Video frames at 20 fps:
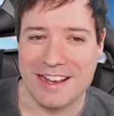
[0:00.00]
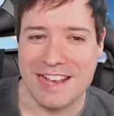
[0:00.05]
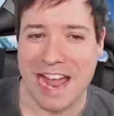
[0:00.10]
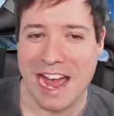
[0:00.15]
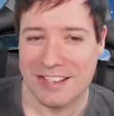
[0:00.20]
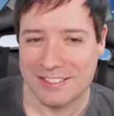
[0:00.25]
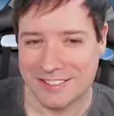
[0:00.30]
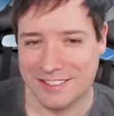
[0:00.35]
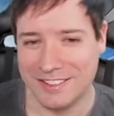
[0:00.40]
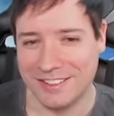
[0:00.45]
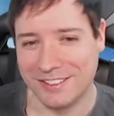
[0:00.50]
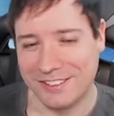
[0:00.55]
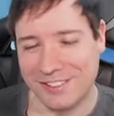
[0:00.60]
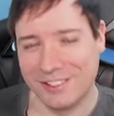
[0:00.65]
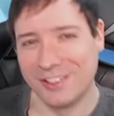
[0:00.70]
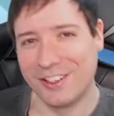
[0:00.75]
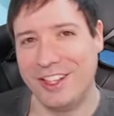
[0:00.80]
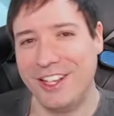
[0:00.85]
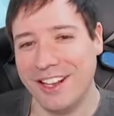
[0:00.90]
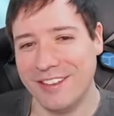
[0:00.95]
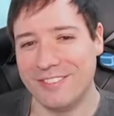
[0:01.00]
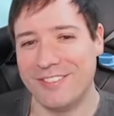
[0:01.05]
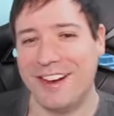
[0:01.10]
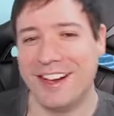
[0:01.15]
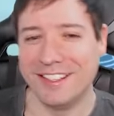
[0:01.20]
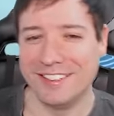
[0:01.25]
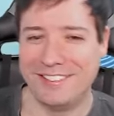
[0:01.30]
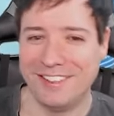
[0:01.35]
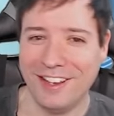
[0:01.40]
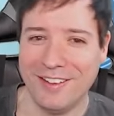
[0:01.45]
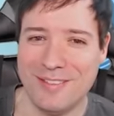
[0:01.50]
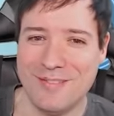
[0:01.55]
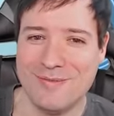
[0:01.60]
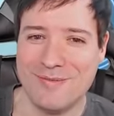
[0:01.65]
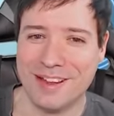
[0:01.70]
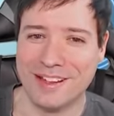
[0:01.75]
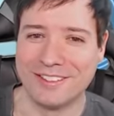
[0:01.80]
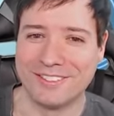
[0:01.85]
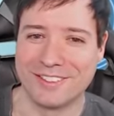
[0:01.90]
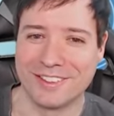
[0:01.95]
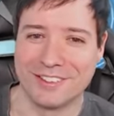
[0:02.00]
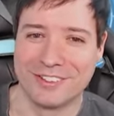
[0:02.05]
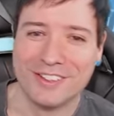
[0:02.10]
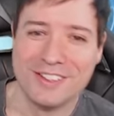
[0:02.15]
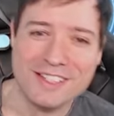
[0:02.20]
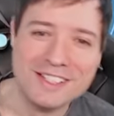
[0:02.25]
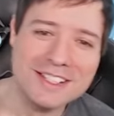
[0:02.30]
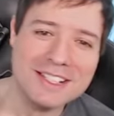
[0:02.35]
nasty to my teammate too.